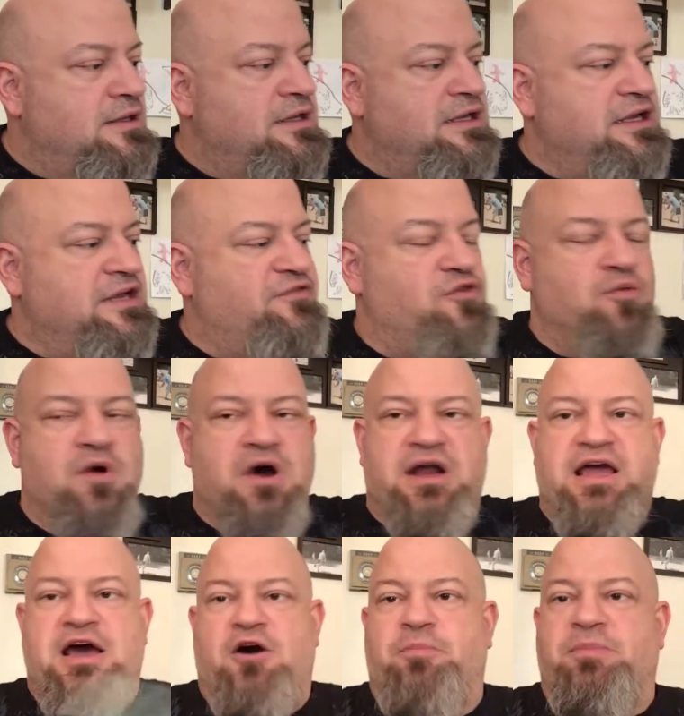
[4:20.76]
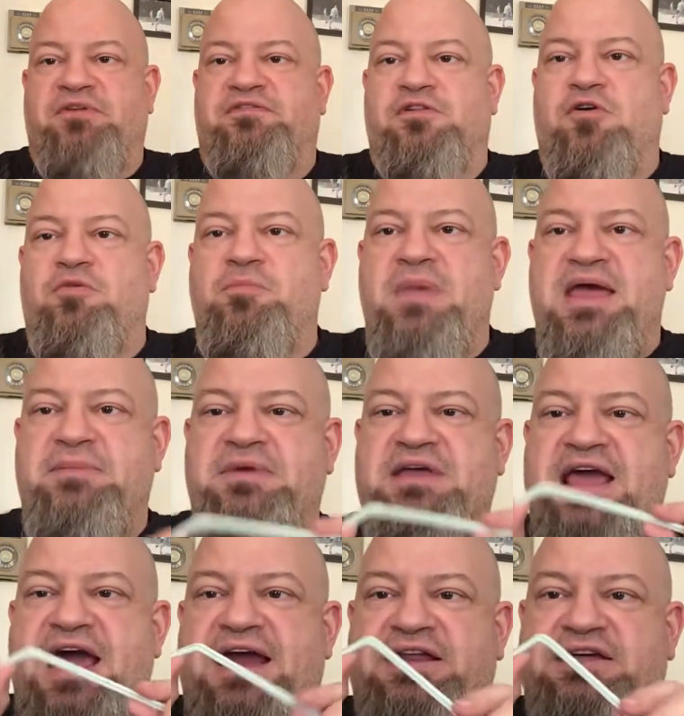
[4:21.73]
If you want to help it float,
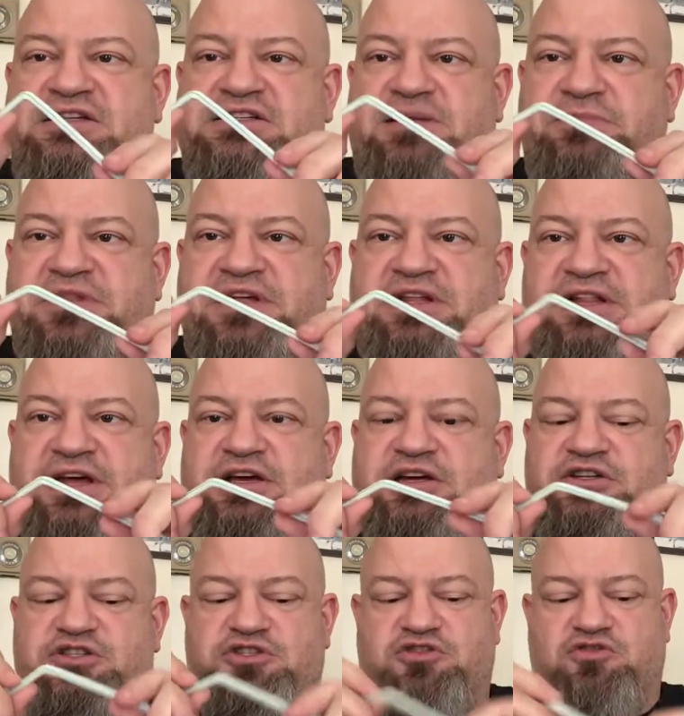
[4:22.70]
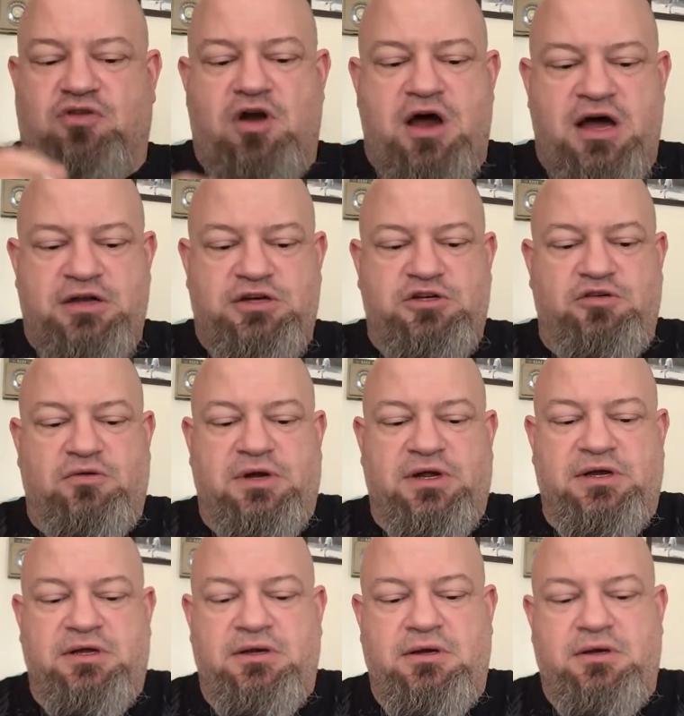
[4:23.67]
maybe adding something like a straw to
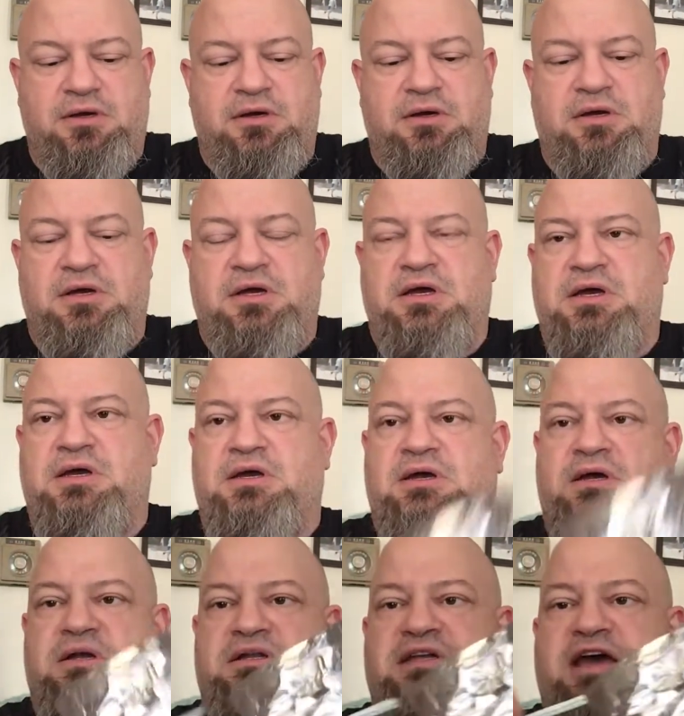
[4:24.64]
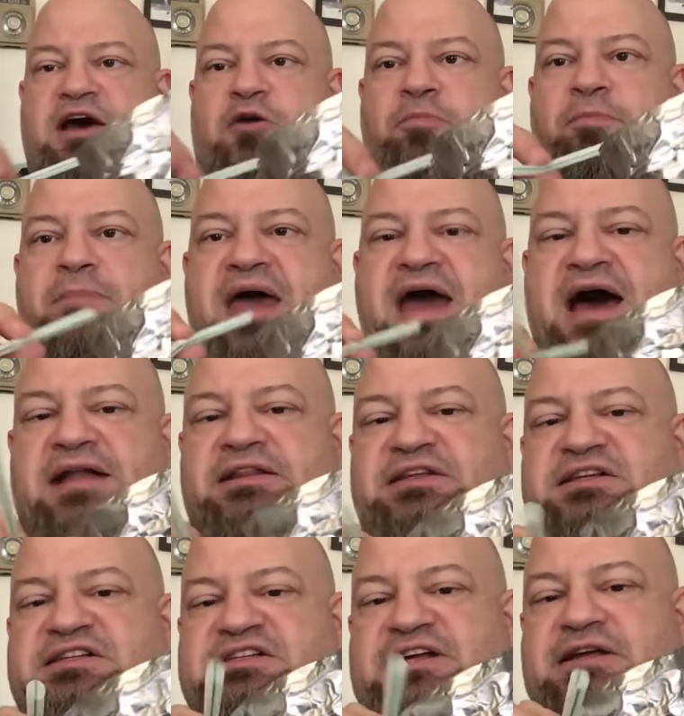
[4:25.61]
it to help
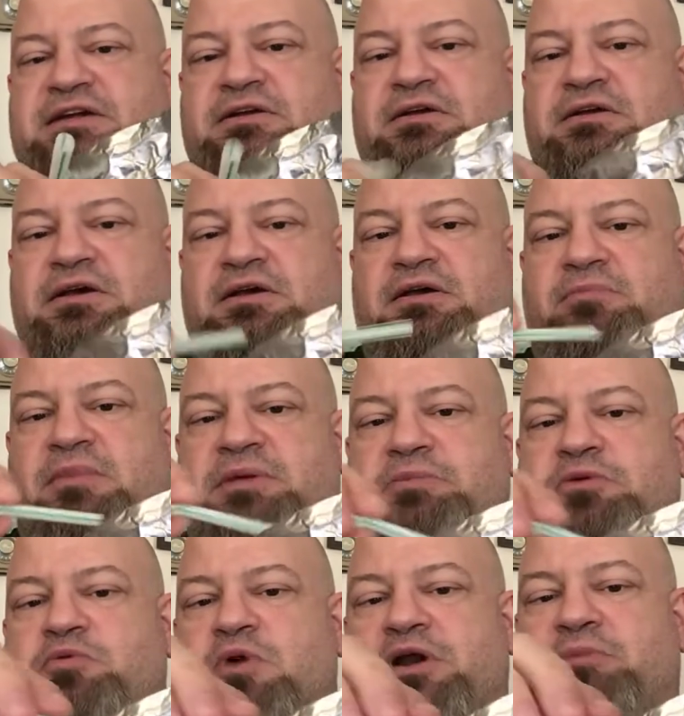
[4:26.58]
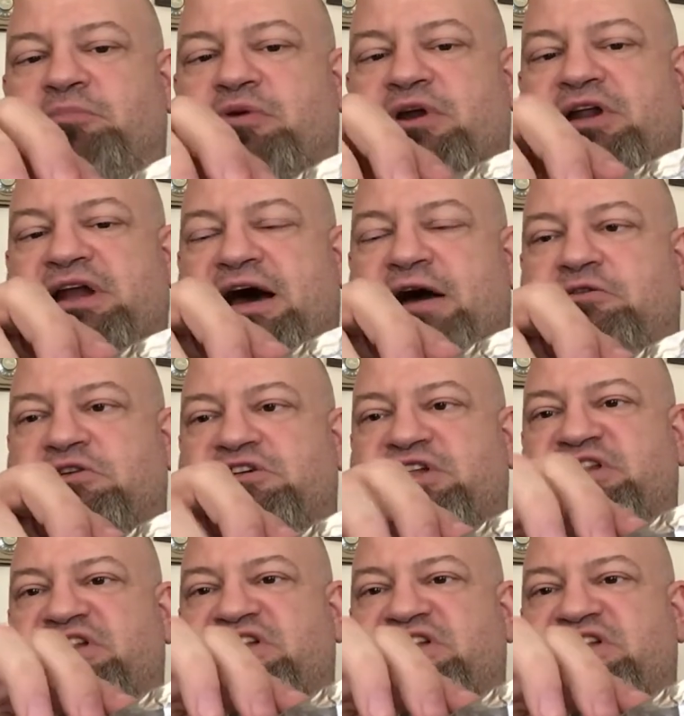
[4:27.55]
balance it. Maybe you want to put it out to the